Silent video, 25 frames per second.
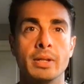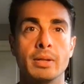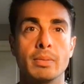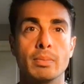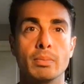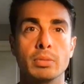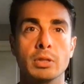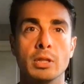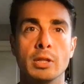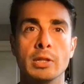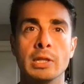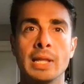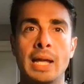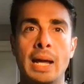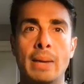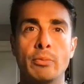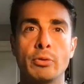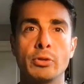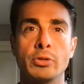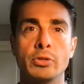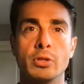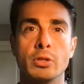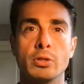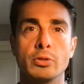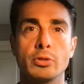Blood lab
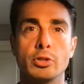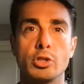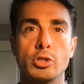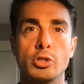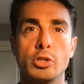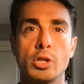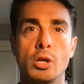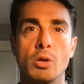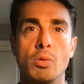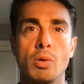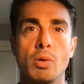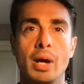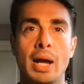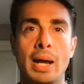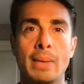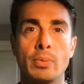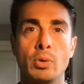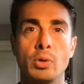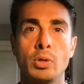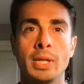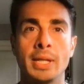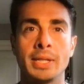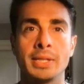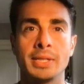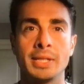results show
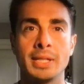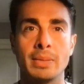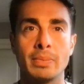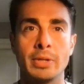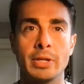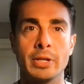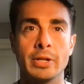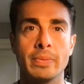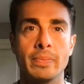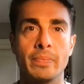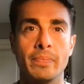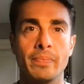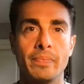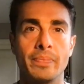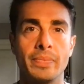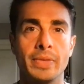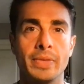hypoglycemia.